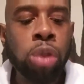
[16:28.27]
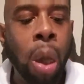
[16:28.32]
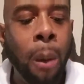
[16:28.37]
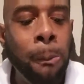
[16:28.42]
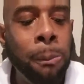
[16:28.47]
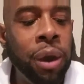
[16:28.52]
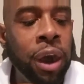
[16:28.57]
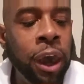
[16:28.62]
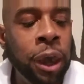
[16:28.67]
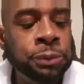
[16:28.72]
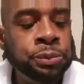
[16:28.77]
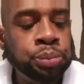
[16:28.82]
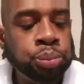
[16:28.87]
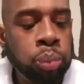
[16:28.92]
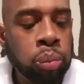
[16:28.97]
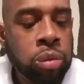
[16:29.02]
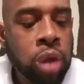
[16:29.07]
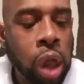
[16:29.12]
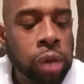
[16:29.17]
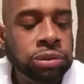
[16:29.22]
But
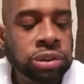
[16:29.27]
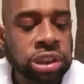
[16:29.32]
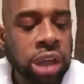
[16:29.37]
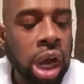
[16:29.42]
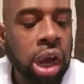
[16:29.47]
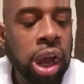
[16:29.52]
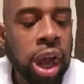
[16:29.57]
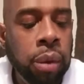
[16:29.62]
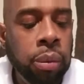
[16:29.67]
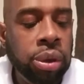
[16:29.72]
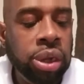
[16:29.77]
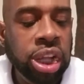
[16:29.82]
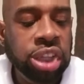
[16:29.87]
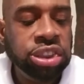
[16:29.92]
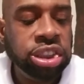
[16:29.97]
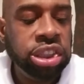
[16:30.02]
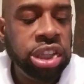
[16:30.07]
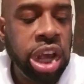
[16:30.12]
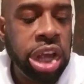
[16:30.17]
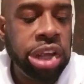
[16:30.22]
I can't release
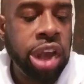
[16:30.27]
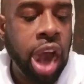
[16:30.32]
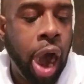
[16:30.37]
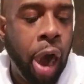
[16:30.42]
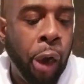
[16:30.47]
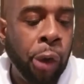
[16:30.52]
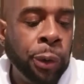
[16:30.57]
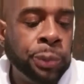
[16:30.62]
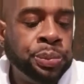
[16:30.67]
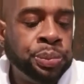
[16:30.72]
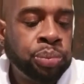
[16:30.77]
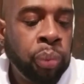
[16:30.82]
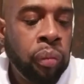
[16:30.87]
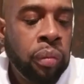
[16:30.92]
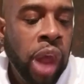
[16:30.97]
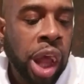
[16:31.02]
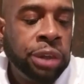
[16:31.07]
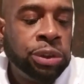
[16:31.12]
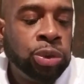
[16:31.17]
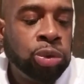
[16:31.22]
it yet, y'all.
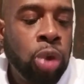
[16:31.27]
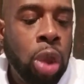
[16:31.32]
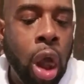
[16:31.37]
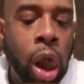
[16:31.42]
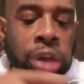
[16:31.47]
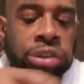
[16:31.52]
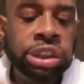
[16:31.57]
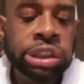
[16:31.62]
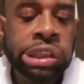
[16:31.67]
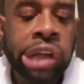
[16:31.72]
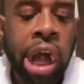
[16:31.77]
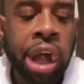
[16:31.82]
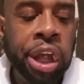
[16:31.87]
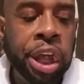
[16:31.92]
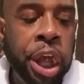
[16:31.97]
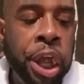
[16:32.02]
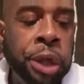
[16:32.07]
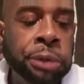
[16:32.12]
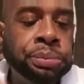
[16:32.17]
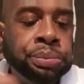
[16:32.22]
Until I
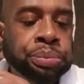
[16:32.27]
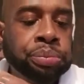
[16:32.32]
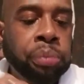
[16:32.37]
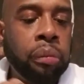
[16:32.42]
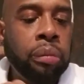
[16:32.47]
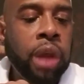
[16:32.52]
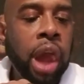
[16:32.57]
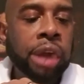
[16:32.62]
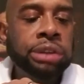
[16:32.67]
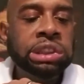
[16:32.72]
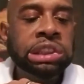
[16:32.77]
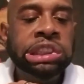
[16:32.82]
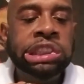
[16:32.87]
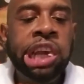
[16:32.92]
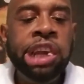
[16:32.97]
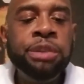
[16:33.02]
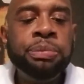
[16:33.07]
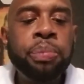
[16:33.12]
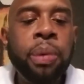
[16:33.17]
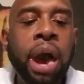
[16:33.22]
get
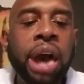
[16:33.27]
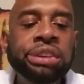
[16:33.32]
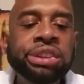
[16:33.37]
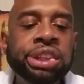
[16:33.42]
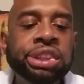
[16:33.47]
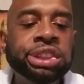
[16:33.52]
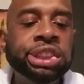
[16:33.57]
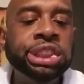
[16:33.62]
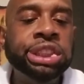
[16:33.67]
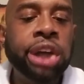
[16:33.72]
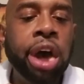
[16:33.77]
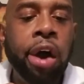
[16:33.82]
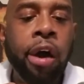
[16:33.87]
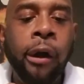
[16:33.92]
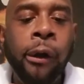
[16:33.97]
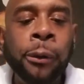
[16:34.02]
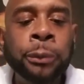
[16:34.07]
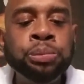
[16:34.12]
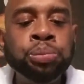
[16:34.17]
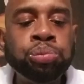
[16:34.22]
the process
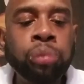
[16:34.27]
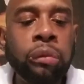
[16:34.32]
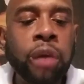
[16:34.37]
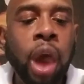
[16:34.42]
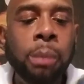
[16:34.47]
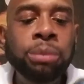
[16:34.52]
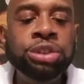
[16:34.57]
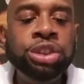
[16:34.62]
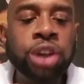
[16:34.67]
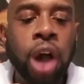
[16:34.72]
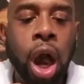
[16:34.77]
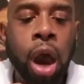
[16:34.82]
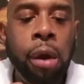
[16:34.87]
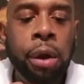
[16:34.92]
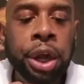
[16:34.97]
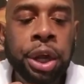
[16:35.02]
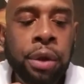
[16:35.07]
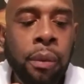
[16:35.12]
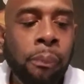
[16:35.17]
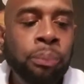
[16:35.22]
done. I'm
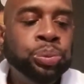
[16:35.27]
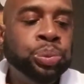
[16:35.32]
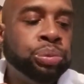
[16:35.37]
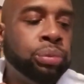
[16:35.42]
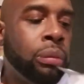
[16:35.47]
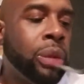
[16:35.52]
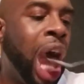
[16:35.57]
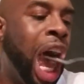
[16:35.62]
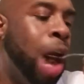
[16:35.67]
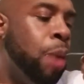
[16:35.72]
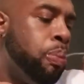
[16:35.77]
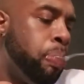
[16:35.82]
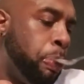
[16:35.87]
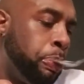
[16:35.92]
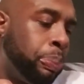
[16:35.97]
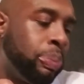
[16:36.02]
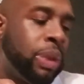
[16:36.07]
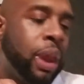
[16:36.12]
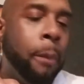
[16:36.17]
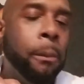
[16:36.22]
sorry.
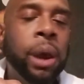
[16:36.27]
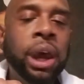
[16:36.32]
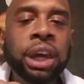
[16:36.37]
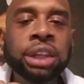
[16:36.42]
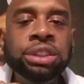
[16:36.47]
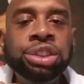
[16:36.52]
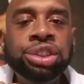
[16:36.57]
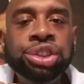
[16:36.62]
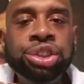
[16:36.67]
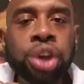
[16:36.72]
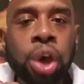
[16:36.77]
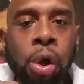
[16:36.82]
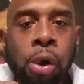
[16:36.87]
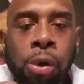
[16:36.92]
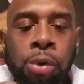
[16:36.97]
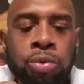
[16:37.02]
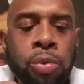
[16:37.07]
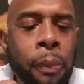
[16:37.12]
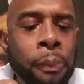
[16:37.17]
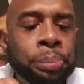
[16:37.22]
But as
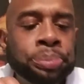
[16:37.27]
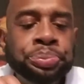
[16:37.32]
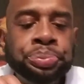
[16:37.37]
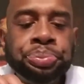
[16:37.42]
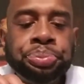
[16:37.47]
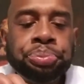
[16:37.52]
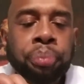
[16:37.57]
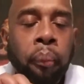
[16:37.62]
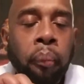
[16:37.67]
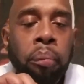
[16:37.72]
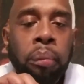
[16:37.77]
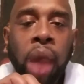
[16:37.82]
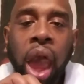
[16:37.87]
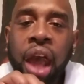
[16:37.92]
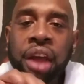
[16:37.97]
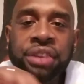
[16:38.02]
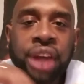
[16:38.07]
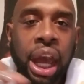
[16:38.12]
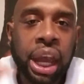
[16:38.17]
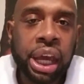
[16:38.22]
soon
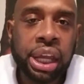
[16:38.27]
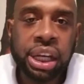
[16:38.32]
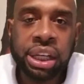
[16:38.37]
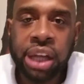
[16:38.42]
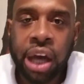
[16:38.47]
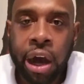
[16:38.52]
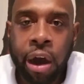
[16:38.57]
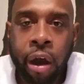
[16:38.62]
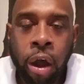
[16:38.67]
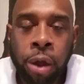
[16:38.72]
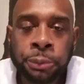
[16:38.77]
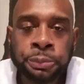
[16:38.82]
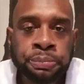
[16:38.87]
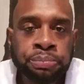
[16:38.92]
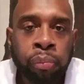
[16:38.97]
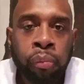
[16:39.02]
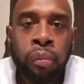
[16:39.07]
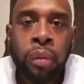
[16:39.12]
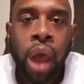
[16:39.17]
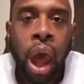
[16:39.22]
as I get it done,
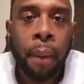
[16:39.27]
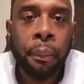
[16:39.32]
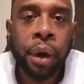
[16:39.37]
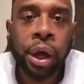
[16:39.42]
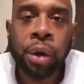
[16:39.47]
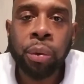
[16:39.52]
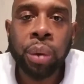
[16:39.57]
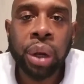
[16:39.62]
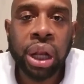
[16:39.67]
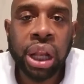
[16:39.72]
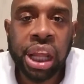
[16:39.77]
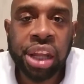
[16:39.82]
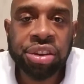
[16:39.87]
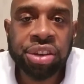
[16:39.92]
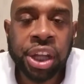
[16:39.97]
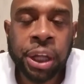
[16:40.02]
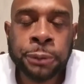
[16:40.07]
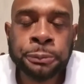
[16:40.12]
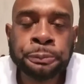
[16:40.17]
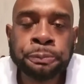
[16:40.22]
I'm going to release
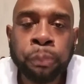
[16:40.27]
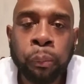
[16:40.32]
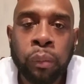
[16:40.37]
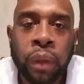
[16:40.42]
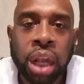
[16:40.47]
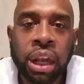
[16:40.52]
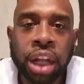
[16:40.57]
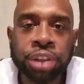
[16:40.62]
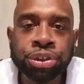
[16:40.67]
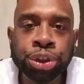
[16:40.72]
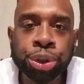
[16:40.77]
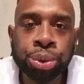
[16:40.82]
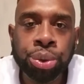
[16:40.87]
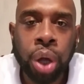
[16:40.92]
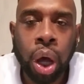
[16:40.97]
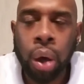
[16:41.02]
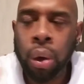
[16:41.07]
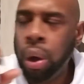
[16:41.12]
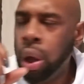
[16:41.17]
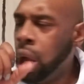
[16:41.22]
it and let you
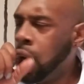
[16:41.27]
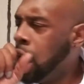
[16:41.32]
know